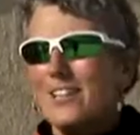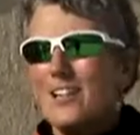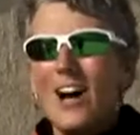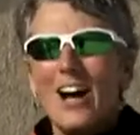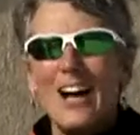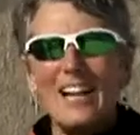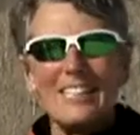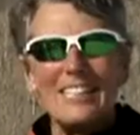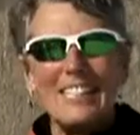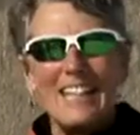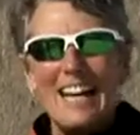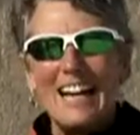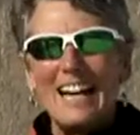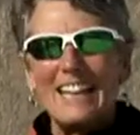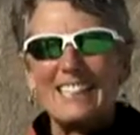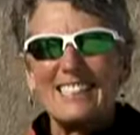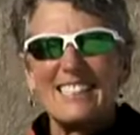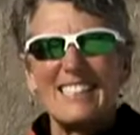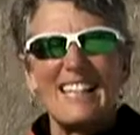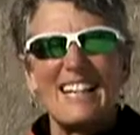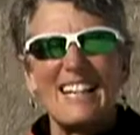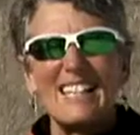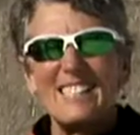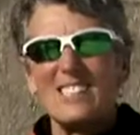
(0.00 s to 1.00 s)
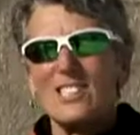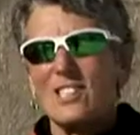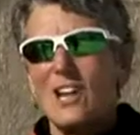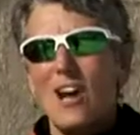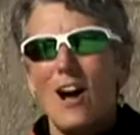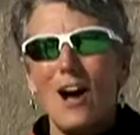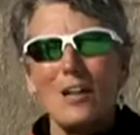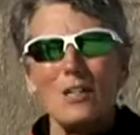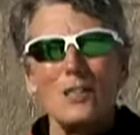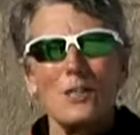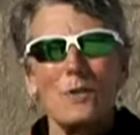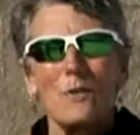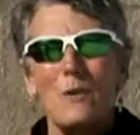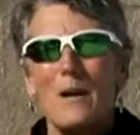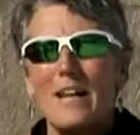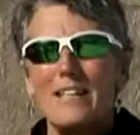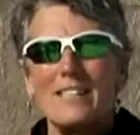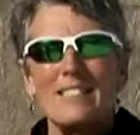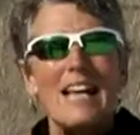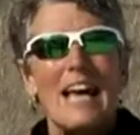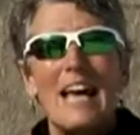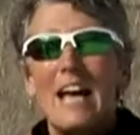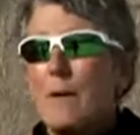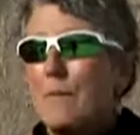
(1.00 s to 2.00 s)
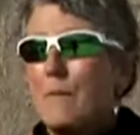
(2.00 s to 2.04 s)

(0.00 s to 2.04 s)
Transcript: Contact us, talk to us.